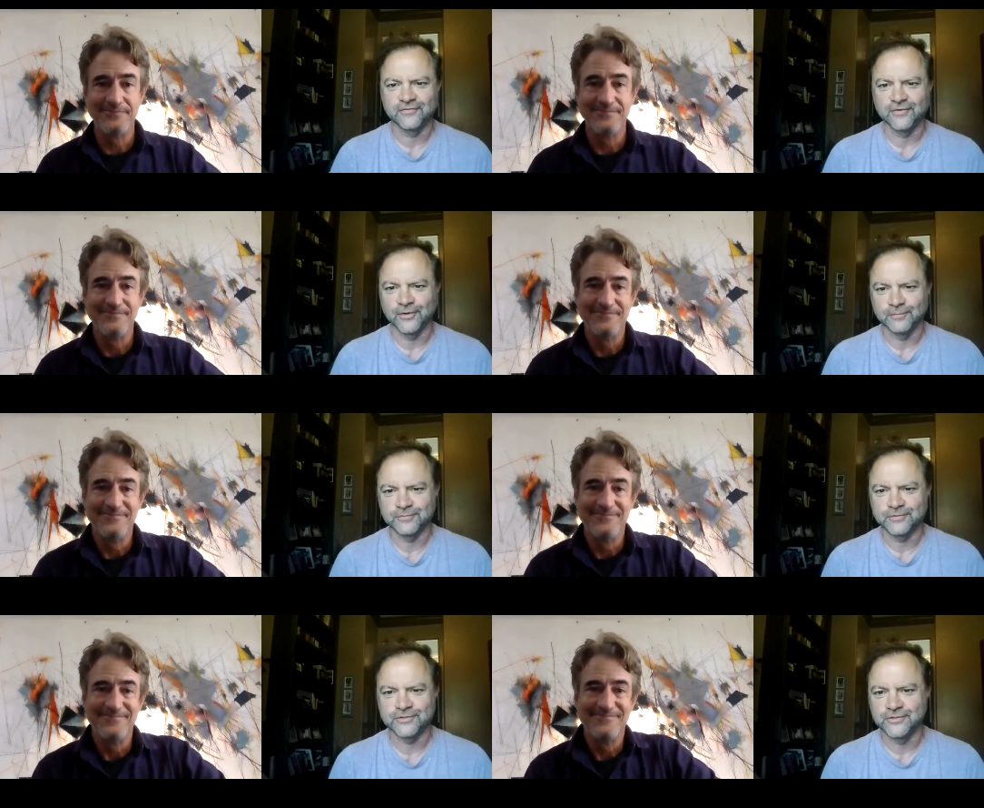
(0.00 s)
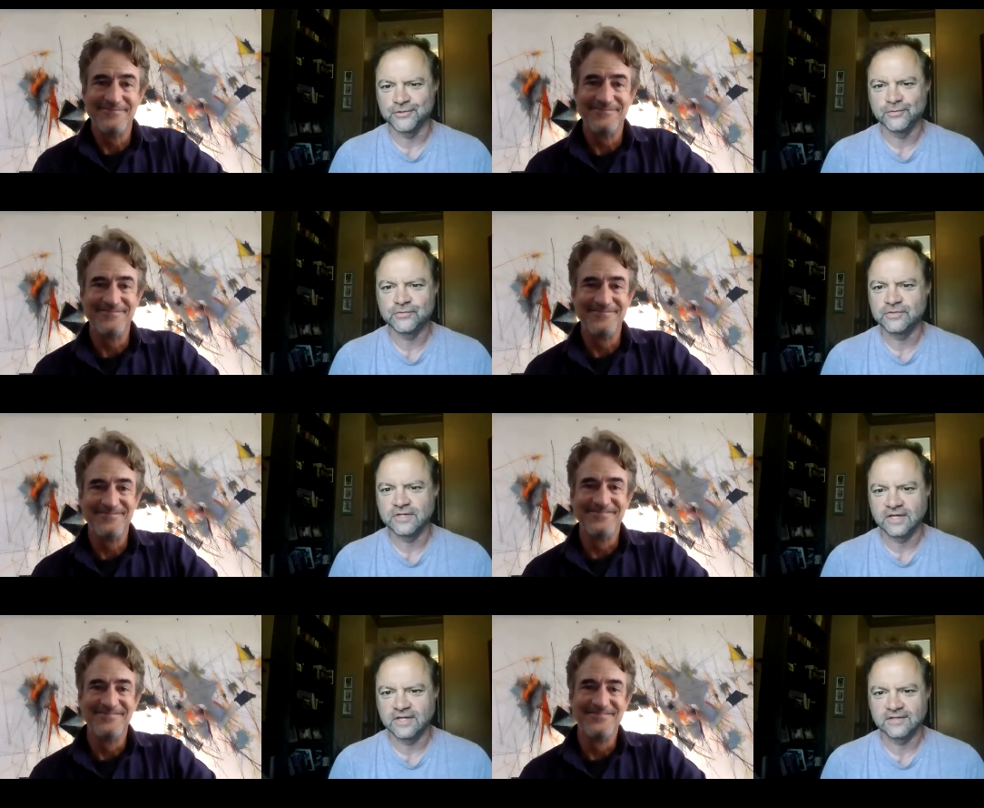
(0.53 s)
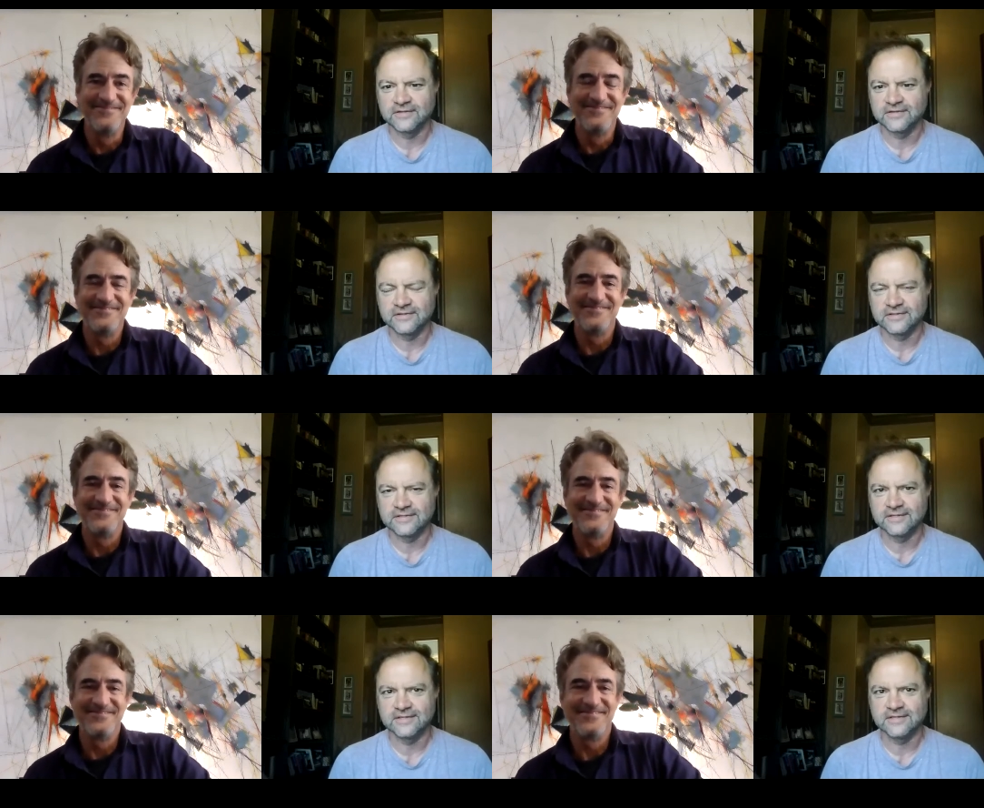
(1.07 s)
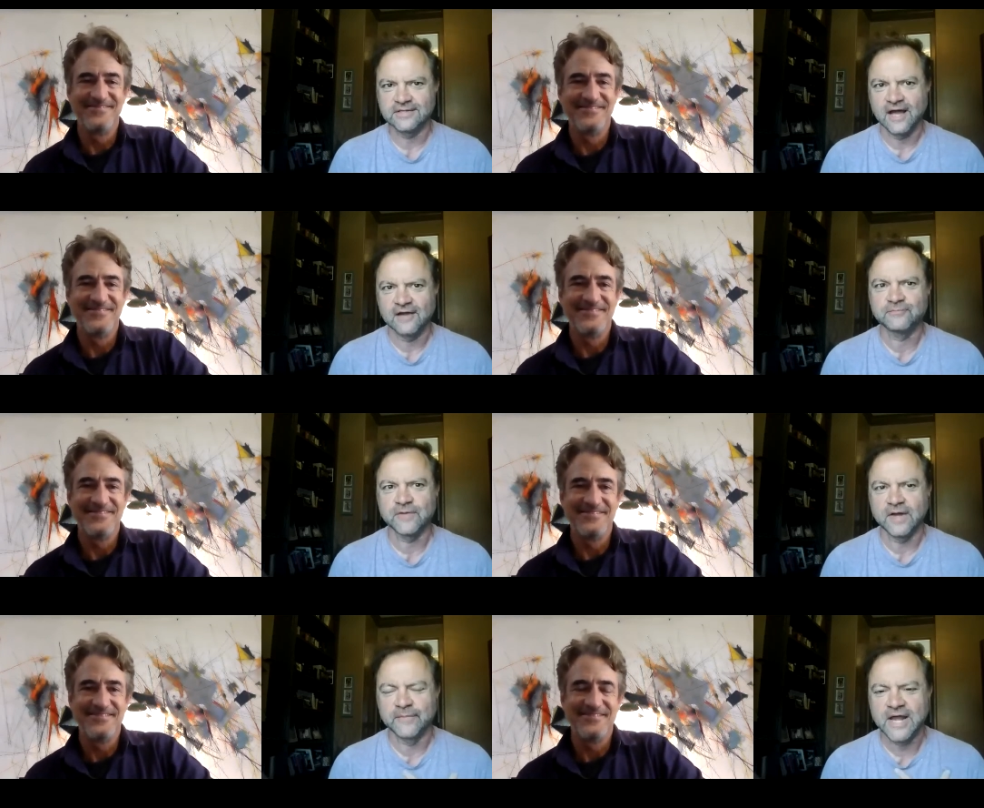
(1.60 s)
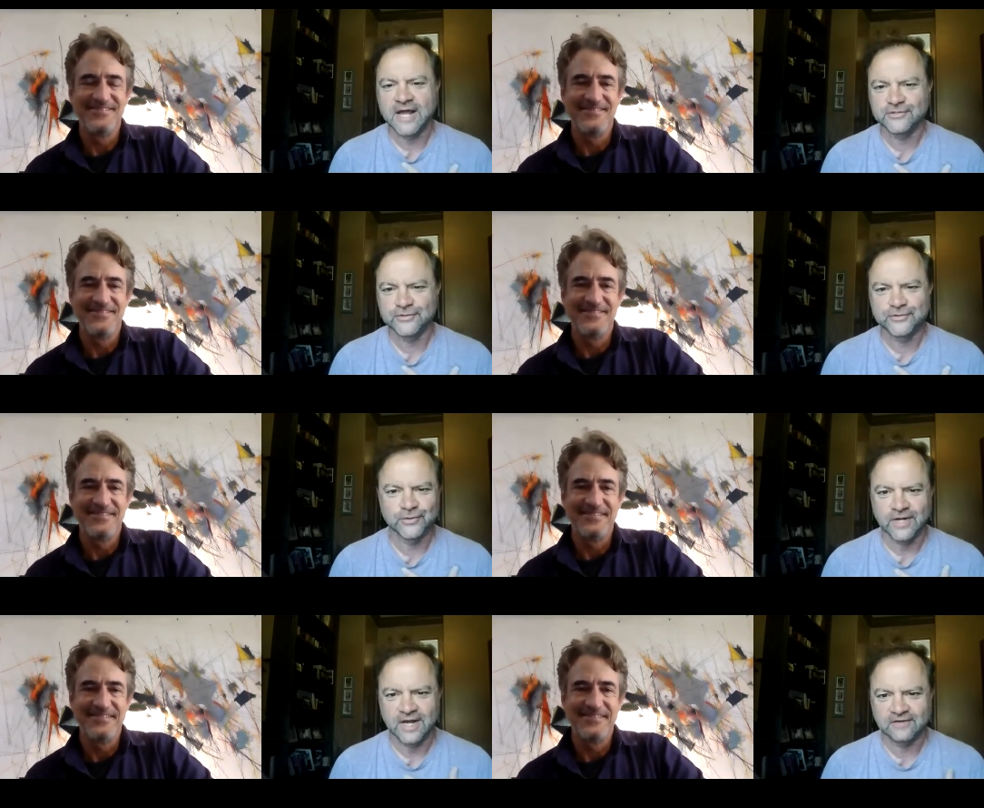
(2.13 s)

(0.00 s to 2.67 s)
Speaker 1: the film. Do you? Uh, i am an actor too,